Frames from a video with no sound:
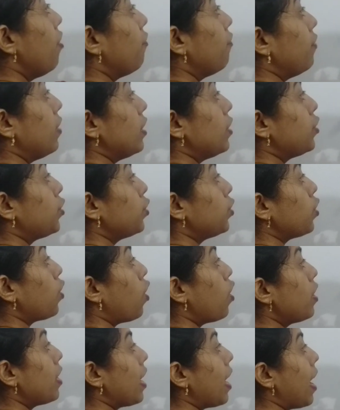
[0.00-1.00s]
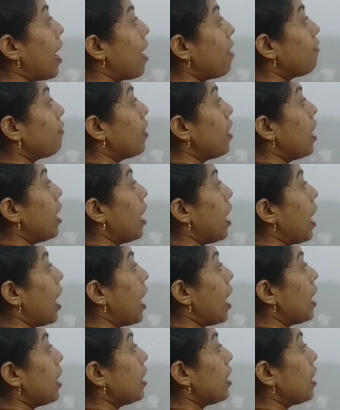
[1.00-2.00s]
We do not have
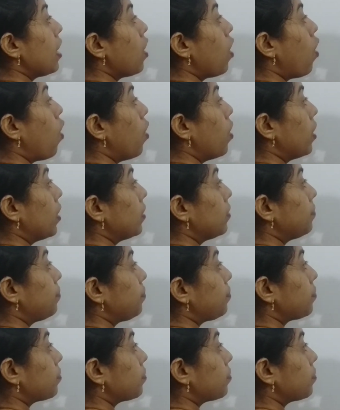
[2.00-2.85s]
any order.